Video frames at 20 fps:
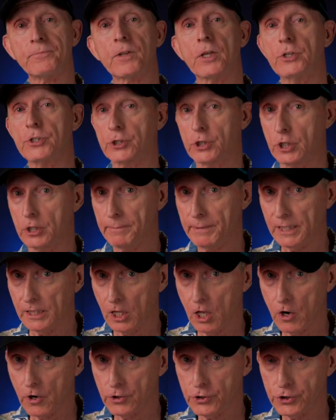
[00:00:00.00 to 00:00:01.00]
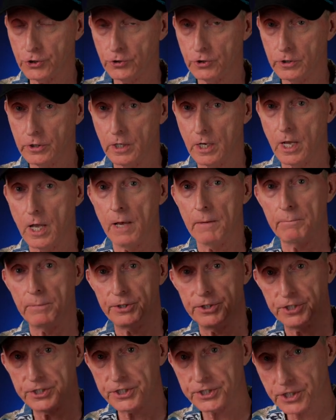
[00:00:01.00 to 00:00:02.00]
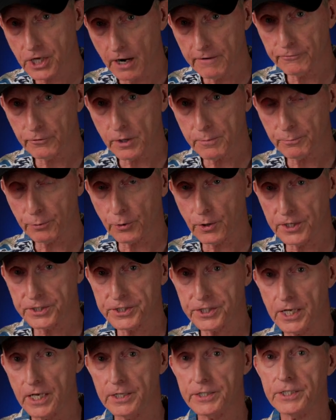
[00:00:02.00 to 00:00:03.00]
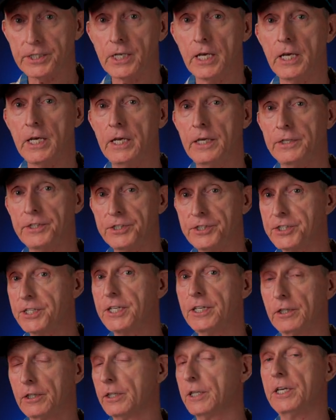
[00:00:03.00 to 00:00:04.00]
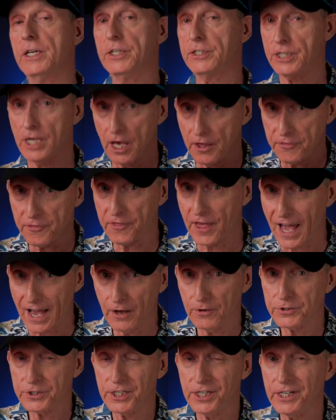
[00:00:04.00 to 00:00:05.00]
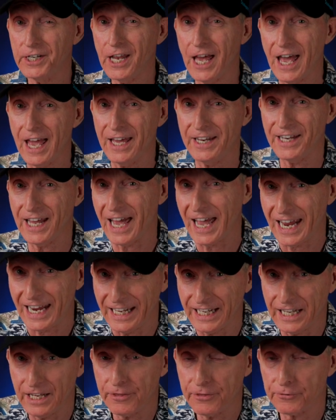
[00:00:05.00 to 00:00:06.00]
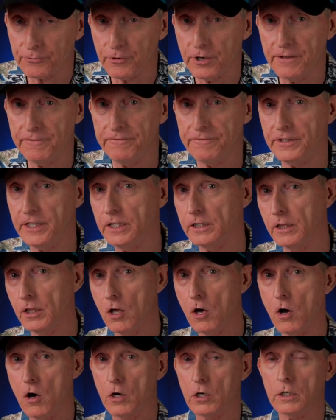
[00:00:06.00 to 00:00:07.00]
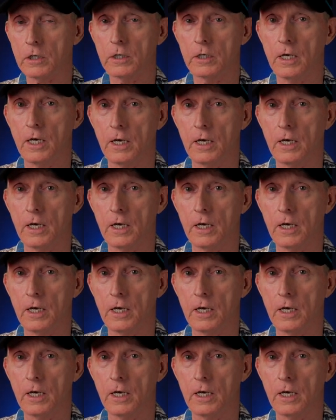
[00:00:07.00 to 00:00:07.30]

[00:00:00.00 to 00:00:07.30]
It's going to be larger, but Discovery Princess still is 1,083 feet long.